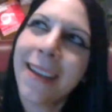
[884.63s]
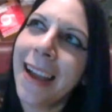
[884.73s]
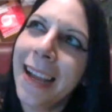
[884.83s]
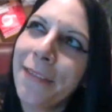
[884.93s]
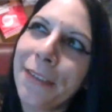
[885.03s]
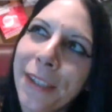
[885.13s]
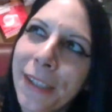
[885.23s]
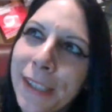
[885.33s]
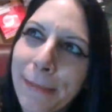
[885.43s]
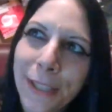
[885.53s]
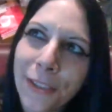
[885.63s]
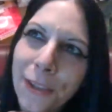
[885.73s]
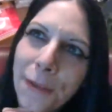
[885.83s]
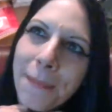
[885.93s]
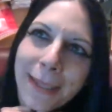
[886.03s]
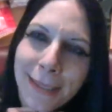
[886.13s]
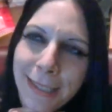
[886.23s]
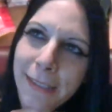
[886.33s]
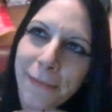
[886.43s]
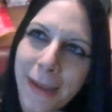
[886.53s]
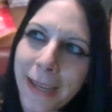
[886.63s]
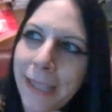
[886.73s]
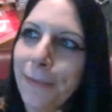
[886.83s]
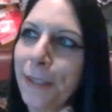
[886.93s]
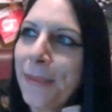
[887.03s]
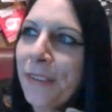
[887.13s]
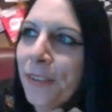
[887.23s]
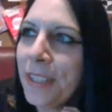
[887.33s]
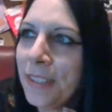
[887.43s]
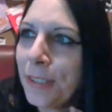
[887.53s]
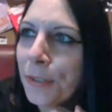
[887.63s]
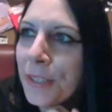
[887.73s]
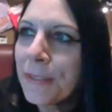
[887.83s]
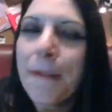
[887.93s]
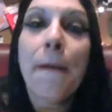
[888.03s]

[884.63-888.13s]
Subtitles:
I have a very special bestie of mine, one of my friends who's